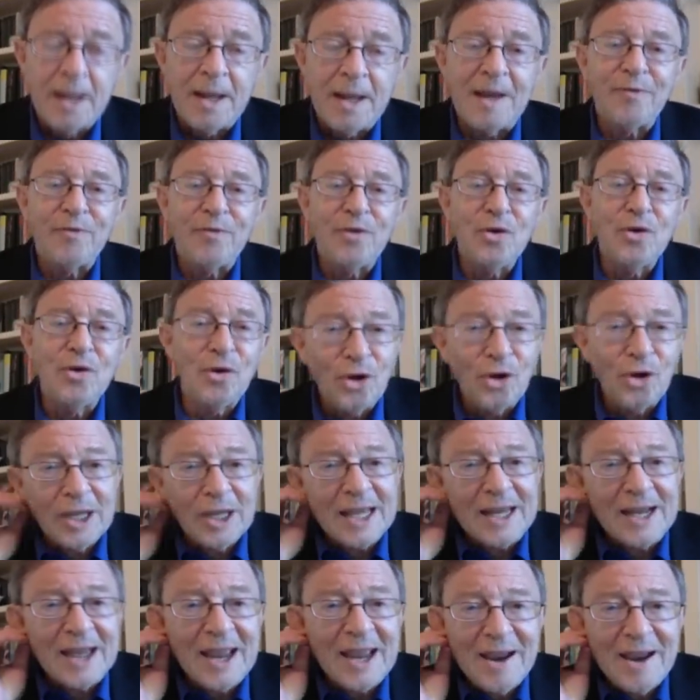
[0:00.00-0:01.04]
If you look
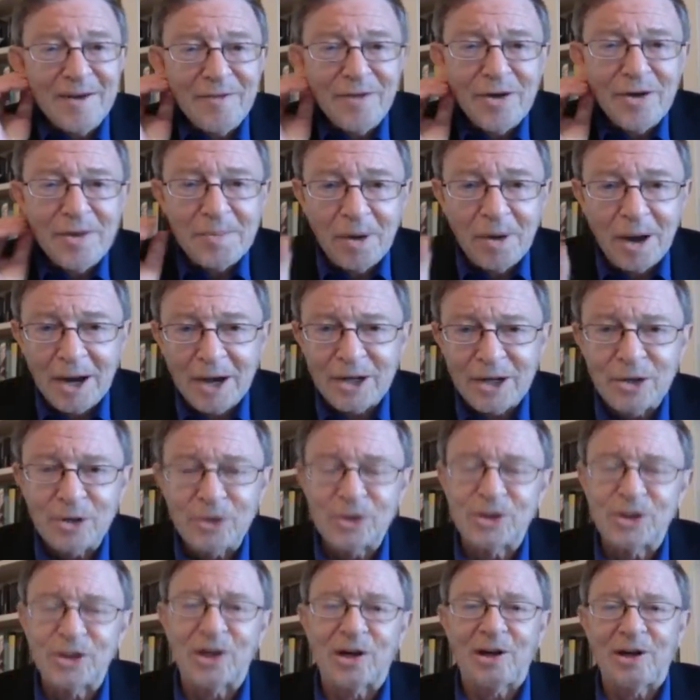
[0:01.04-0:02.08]
at everybody
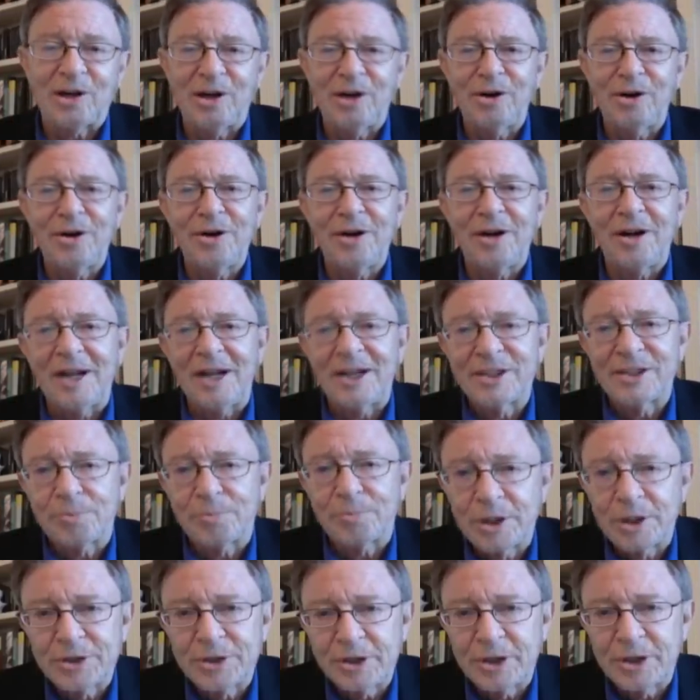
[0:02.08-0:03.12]
who's declared as a
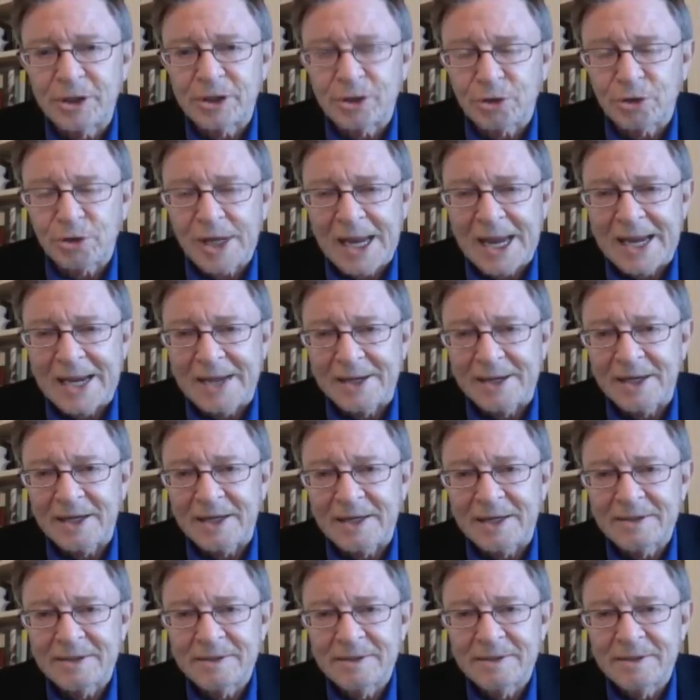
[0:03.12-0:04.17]
presidential
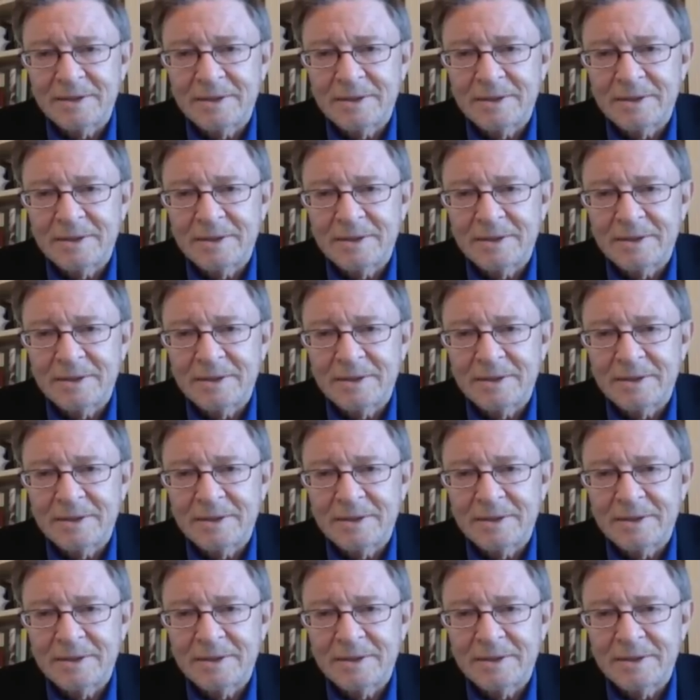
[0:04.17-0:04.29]
candidate,